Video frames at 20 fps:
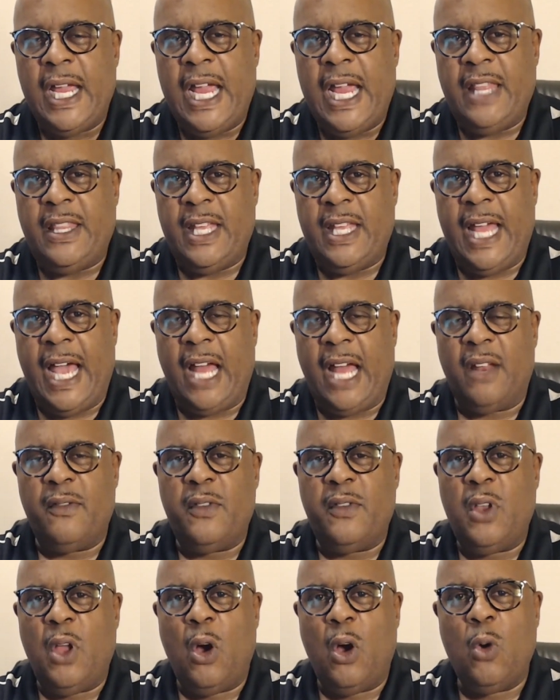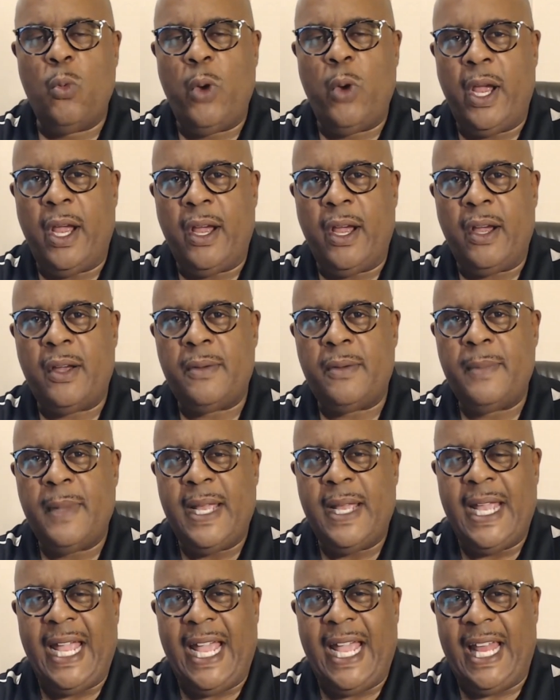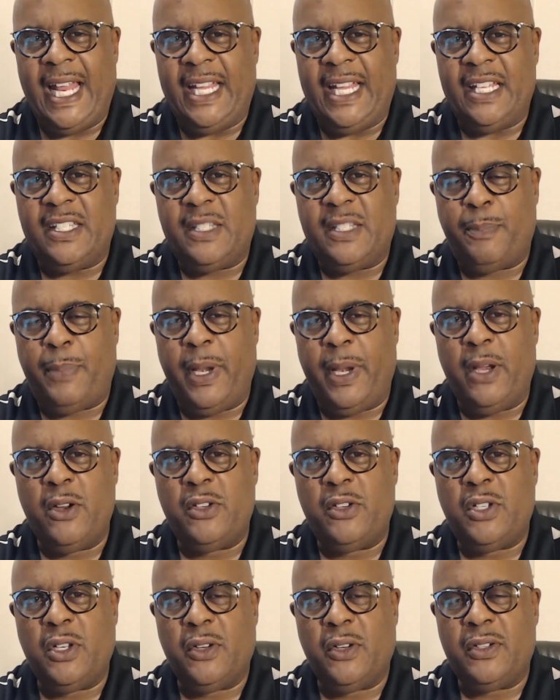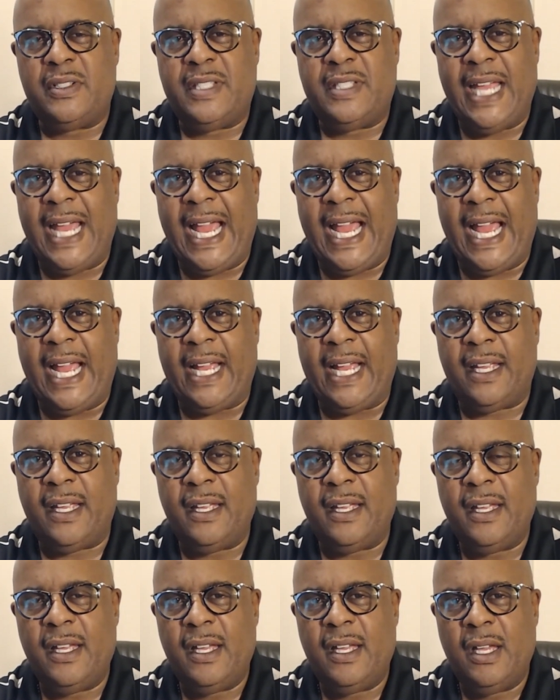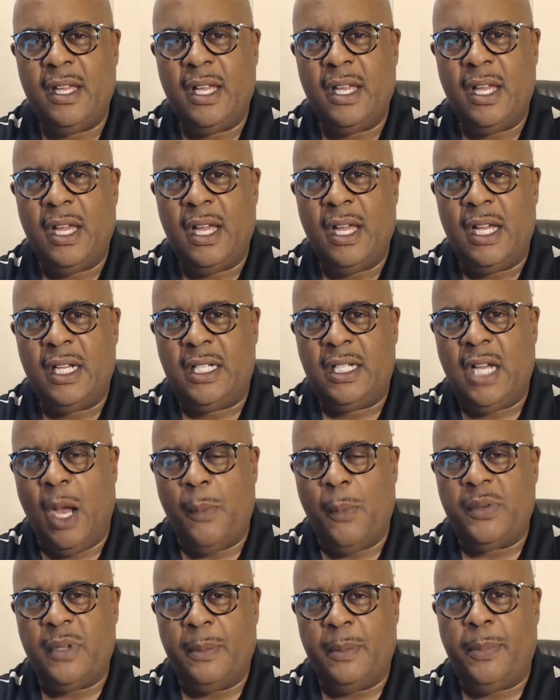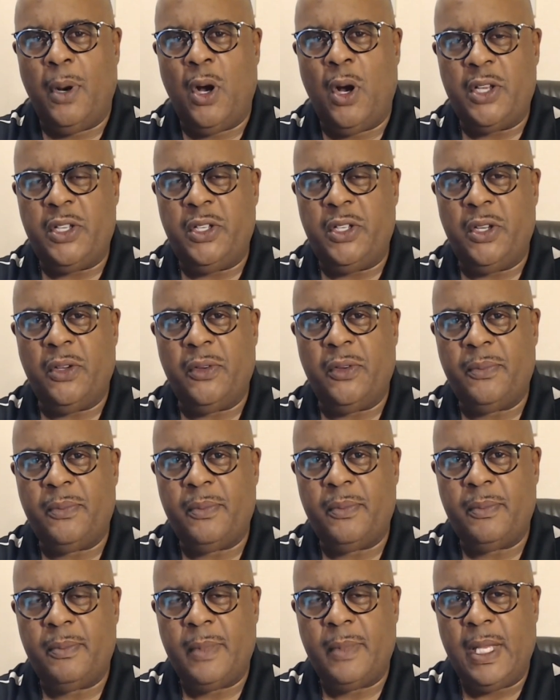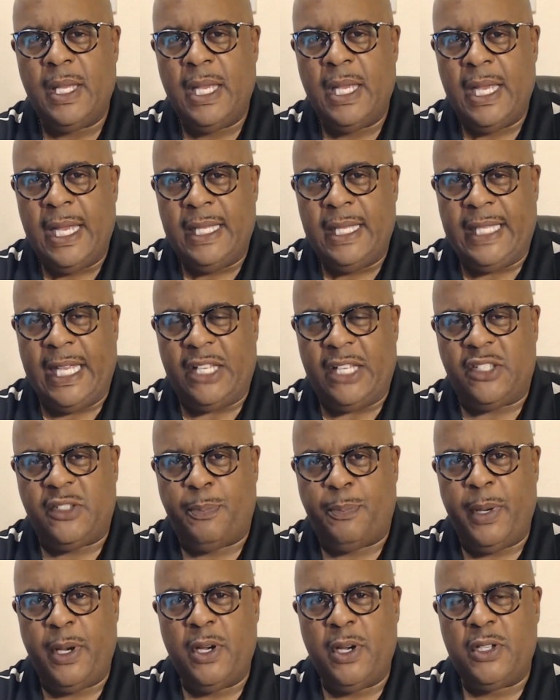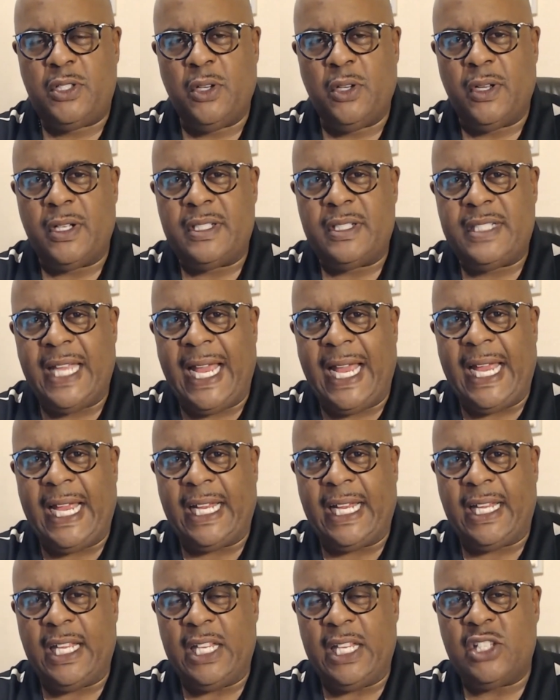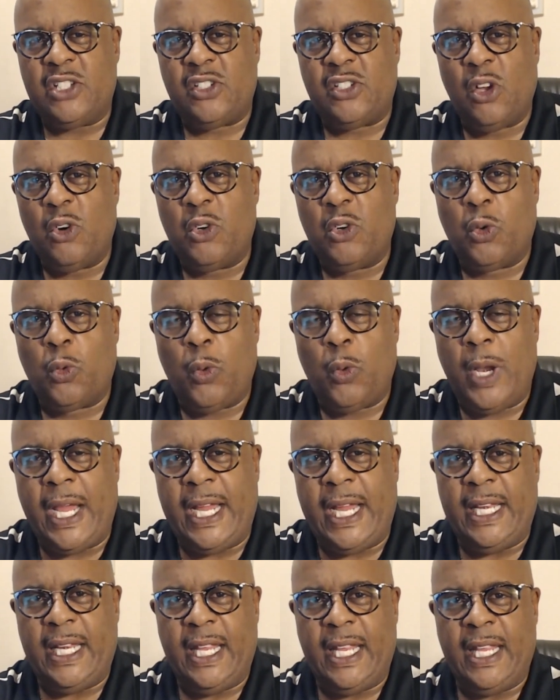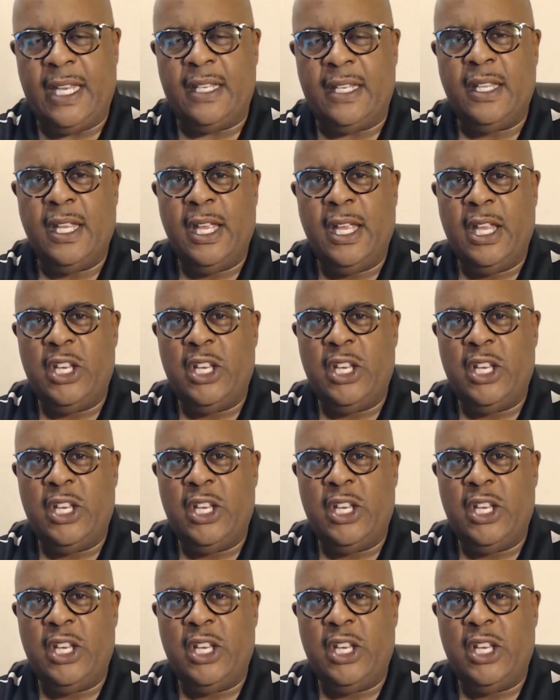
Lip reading: And then out of nowhere, a spiritual attack comes upon you. That spiritual attack is so great, it